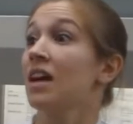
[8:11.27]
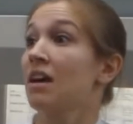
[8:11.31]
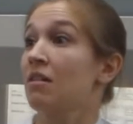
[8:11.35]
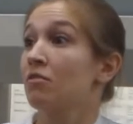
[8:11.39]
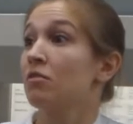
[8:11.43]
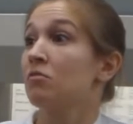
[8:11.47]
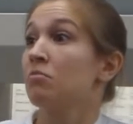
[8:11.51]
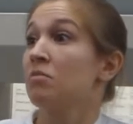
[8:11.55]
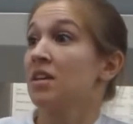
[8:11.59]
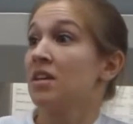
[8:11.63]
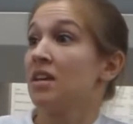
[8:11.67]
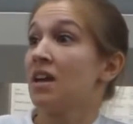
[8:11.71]
That
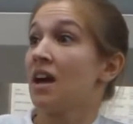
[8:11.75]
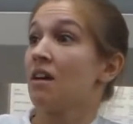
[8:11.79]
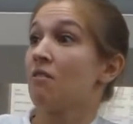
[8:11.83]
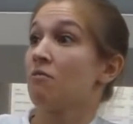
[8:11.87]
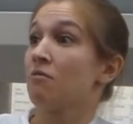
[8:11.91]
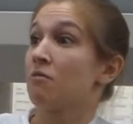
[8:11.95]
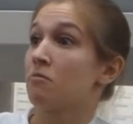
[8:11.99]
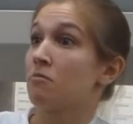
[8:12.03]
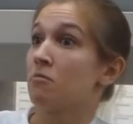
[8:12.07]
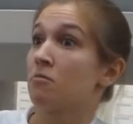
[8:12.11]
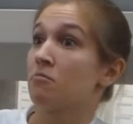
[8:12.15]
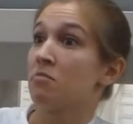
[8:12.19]
would be
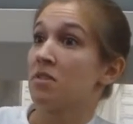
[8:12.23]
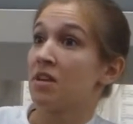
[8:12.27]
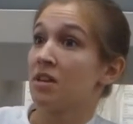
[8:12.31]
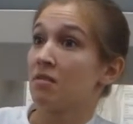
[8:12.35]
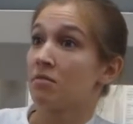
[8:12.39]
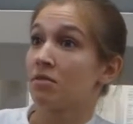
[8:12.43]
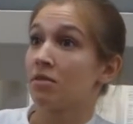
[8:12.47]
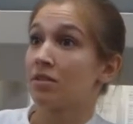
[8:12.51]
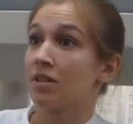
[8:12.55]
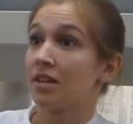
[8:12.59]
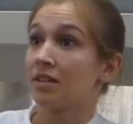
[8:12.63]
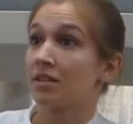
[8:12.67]
how we would
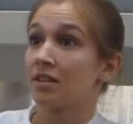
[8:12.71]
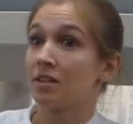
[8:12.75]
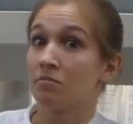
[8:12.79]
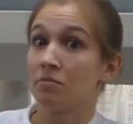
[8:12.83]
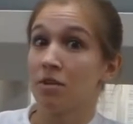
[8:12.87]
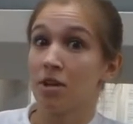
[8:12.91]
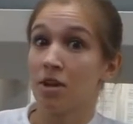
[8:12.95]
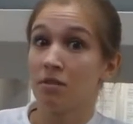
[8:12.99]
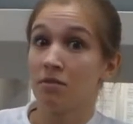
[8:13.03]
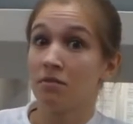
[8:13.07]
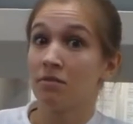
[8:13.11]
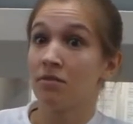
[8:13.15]
be able to let
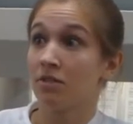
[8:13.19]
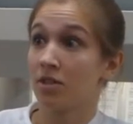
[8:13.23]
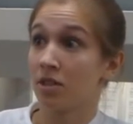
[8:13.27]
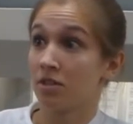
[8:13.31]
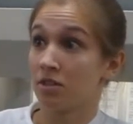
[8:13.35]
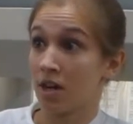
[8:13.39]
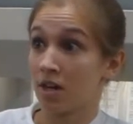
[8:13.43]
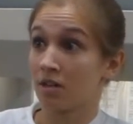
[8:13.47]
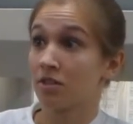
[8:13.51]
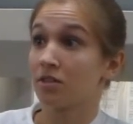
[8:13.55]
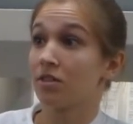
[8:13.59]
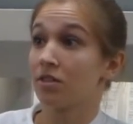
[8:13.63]

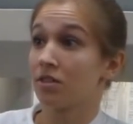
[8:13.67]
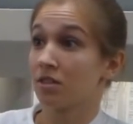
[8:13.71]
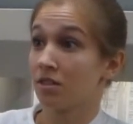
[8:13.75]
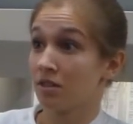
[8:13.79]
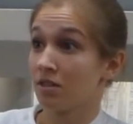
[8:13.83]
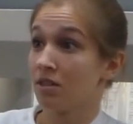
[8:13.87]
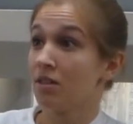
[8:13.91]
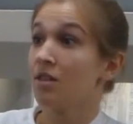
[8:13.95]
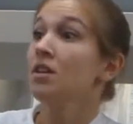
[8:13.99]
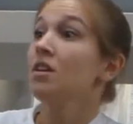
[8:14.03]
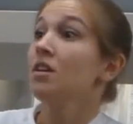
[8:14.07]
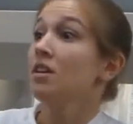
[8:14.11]
the
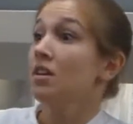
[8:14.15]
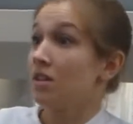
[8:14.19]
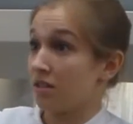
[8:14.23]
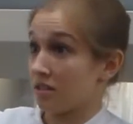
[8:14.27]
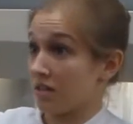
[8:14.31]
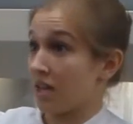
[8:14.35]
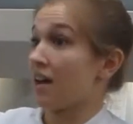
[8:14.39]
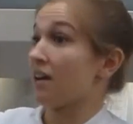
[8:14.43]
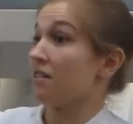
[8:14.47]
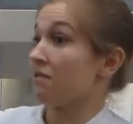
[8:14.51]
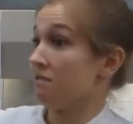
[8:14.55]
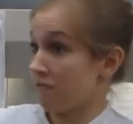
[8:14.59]
doctors know.
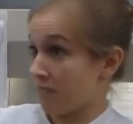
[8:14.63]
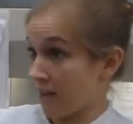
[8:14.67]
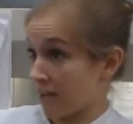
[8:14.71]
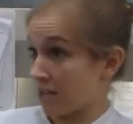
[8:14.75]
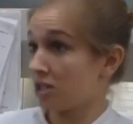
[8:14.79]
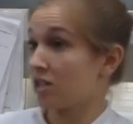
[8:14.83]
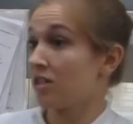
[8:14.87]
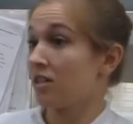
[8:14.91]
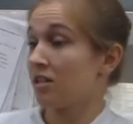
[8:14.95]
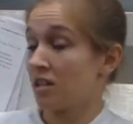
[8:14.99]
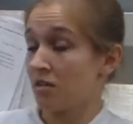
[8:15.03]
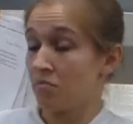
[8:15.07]
Yeah,
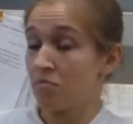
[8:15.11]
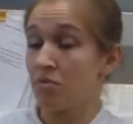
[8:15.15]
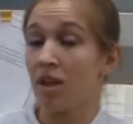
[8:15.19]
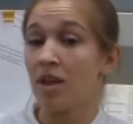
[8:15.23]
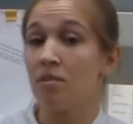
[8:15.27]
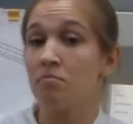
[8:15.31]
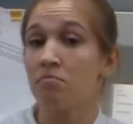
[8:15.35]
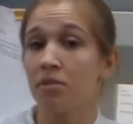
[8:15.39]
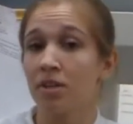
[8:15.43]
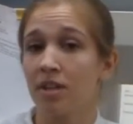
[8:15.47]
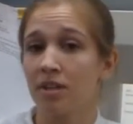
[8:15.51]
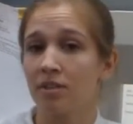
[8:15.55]
infection of
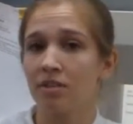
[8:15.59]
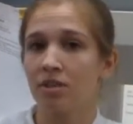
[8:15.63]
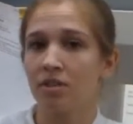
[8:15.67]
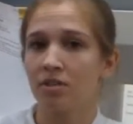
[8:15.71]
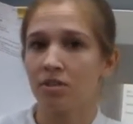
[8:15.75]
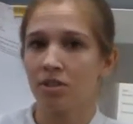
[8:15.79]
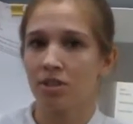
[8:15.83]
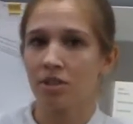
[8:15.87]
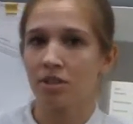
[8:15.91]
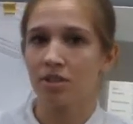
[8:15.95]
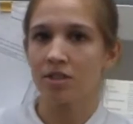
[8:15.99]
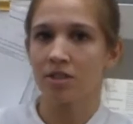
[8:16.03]
blood
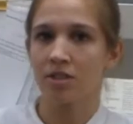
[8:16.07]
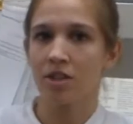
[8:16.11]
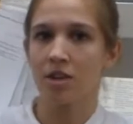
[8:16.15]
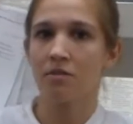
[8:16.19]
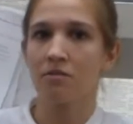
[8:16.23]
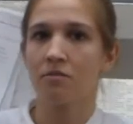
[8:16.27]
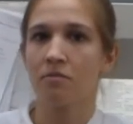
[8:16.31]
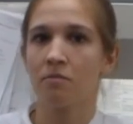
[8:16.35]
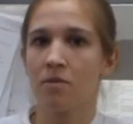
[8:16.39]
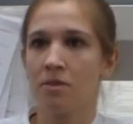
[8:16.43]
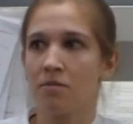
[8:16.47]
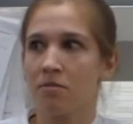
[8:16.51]
cultures. So
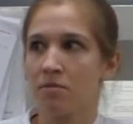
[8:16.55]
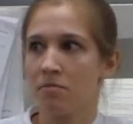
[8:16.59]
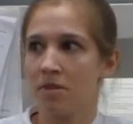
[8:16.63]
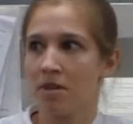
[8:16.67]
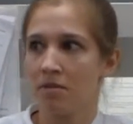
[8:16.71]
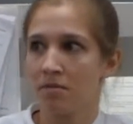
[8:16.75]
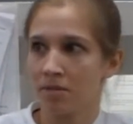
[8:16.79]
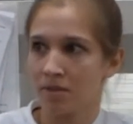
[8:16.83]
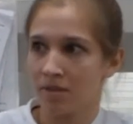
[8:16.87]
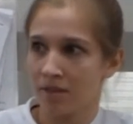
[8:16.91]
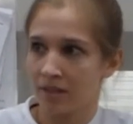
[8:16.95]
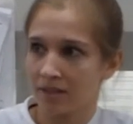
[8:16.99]
you would
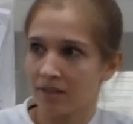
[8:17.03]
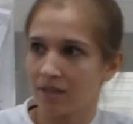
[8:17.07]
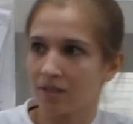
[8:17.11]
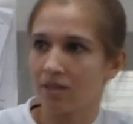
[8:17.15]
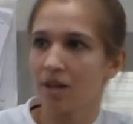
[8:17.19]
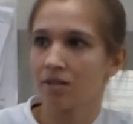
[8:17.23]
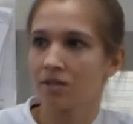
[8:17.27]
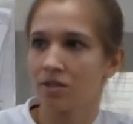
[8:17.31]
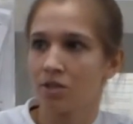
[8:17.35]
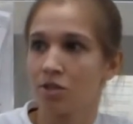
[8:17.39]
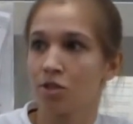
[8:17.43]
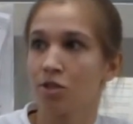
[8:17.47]
be able to let
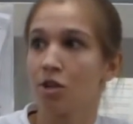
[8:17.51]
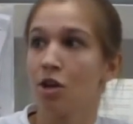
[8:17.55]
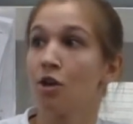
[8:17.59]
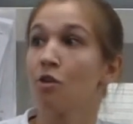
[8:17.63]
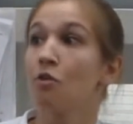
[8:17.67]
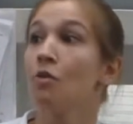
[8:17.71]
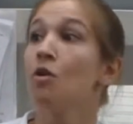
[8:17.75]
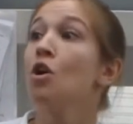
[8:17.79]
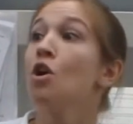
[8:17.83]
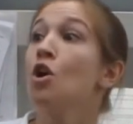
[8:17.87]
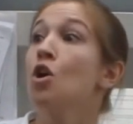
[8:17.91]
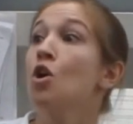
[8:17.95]
the doctors
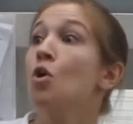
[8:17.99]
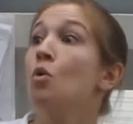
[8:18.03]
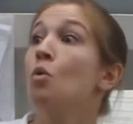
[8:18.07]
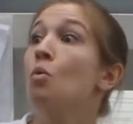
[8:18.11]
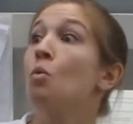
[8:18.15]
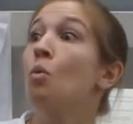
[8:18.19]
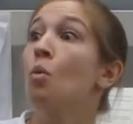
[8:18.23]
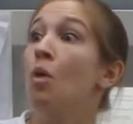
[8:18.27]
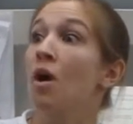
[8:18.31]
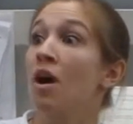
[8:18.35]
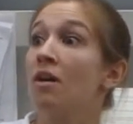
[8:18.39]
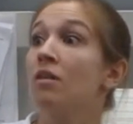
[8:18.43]
know
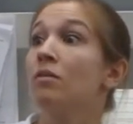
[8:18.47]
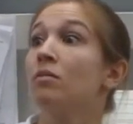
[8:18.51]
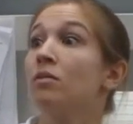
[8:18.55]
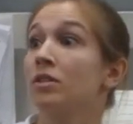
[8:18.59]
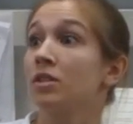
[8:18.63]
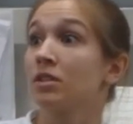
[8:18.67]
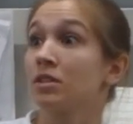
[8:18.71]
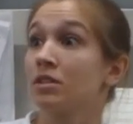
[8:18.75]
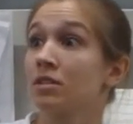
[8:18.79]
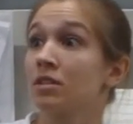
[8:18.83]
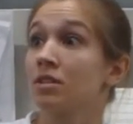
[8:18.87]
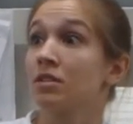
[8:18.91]
what
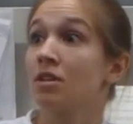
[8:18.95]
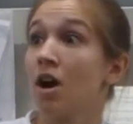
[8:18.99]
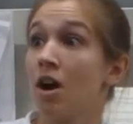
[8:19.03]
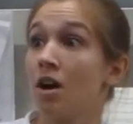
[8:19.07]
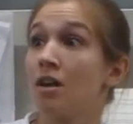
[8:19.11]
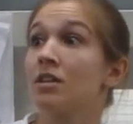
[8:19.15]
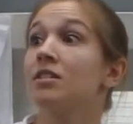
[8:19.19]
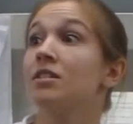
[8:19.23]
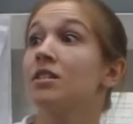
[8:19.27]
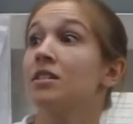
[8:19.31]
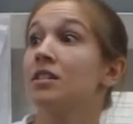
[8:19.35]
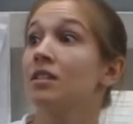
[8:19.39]
was
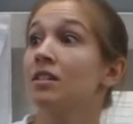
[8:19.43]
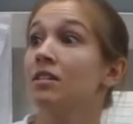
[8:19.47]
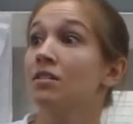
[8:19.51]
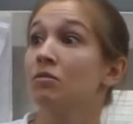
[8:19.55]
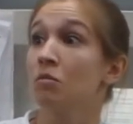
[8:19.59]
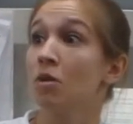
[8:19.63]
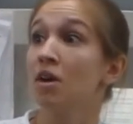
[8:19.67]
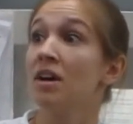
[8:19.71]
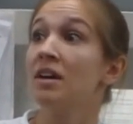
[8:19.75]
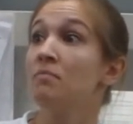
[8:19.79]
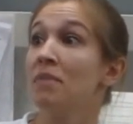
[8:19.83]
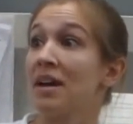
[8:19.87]
causing,
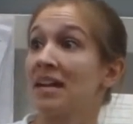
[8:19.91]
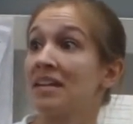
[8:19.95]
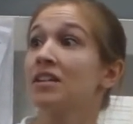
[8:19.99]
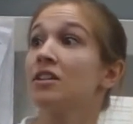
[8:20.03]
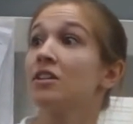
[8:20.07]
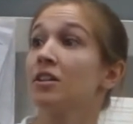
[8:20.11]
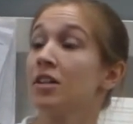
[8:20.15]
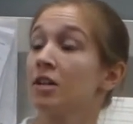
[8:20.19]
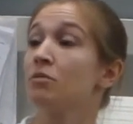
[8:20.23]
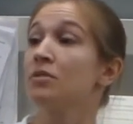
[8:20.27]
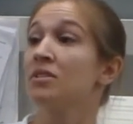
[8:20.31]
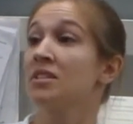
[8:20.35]
what
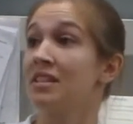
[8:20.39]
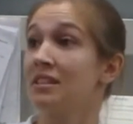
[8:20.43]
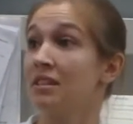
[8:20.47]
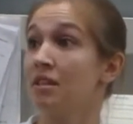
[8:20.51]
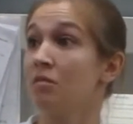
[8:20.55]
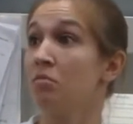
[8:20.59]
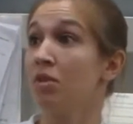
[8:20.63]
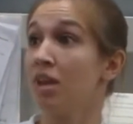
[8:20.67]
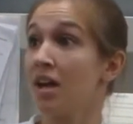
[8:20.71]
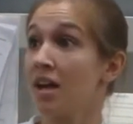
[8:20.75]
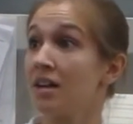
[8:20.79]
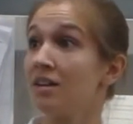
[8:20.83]
bacteria was
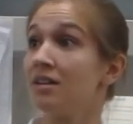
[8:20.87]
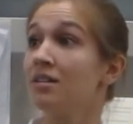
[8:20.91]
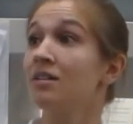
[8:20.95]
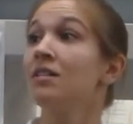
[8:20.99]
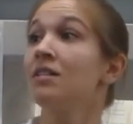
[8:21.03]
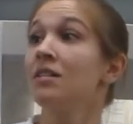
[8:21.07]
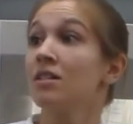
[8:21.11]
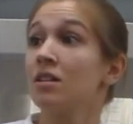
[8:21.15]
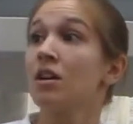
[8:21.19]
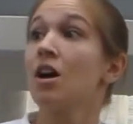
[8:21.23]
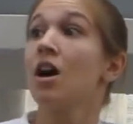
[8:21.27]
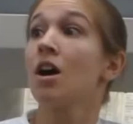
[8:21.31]
in the blood
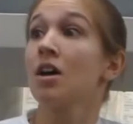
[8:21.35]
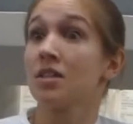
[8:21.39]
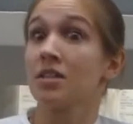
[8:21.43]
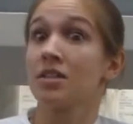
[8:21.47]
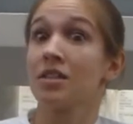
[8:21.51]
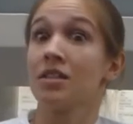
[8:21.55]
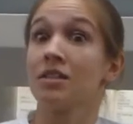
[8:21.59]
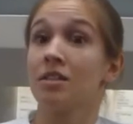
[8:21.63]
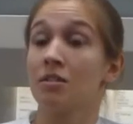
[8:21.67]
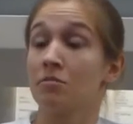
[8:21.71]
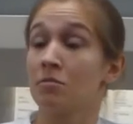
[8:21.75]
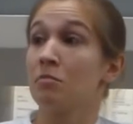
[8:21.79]

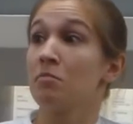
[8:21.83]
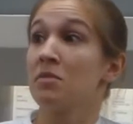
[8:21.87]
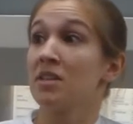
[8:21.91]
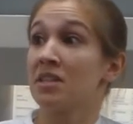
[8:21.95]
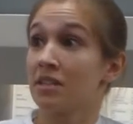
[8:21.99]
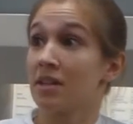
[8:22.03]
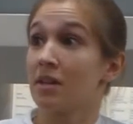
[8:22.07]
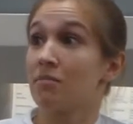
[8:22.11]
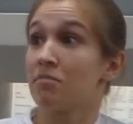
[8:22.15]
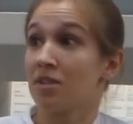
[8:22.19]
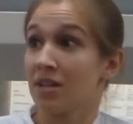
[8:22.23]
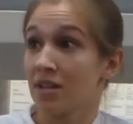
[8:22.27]
causing them to
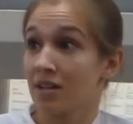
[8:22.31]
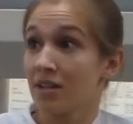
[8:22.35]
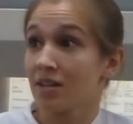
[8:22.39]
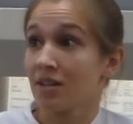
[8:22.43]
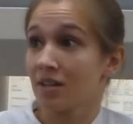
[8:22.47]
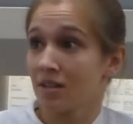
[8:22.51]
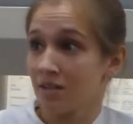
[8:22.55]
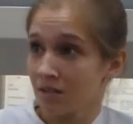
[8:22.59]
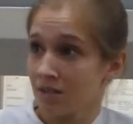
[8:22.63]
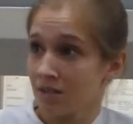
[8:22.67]
be septic.